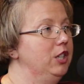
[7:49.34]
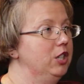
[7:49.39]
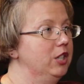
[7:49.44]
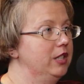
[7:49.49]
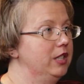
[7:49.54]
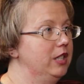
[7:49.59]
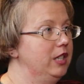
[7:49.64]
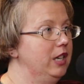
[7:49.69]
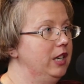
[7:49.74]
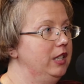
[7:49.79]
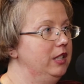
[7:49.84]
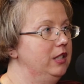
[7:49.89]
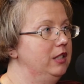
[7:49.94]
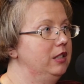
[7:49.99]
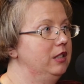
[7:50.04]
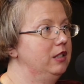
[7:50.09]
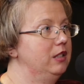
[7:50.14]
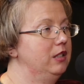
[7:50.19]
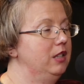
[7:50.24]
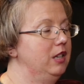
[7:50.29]
It just
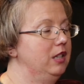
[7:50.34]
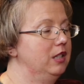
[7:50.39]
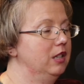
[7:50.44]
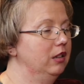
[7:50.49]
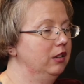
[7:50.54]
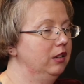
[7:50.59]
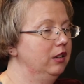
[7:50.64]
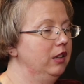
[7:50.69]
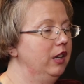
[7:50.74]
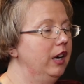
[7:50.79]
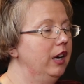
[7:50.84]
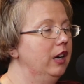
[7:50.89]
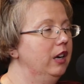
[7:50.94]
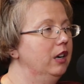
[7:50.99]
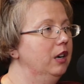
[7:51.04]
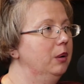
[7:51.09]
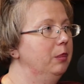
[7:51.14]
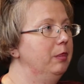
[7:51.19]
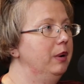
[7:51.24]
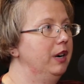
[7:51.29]
needs a
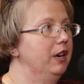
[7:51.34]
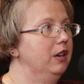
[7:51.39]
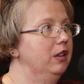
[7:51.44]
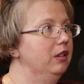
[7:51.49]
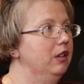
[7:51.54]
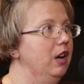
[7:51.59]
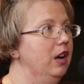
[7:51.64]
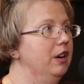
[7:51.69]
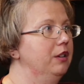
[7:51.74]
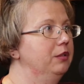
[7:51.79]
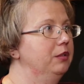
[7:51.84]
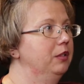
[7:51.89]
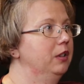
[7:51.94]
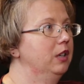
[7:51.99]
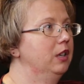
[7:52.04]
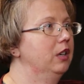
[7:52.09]
little bit of love.